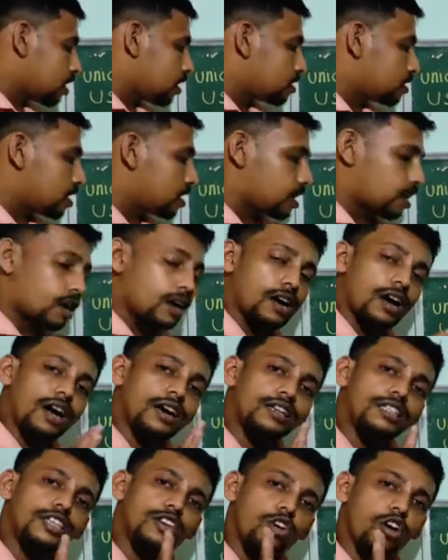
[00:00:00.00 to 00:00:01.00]
they are
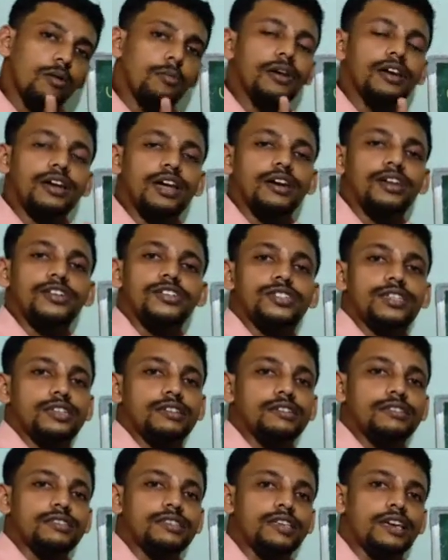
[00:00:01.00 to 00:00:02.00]
under the normal
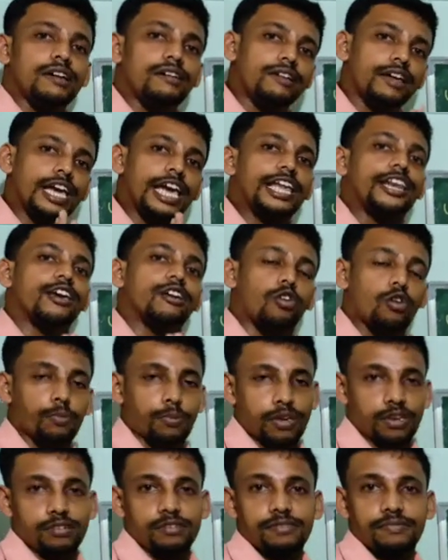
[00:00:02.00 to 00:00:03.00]
condition, they are
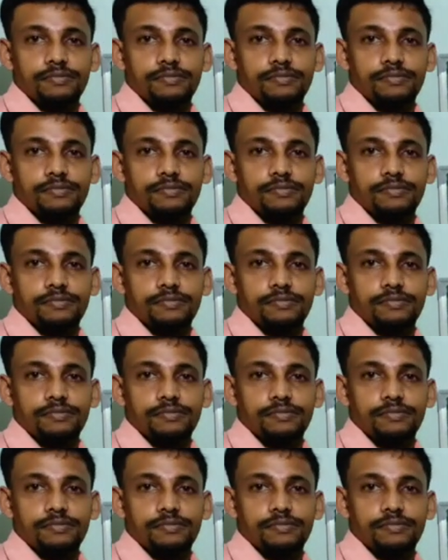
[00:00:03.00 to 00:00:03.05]
anaerobic.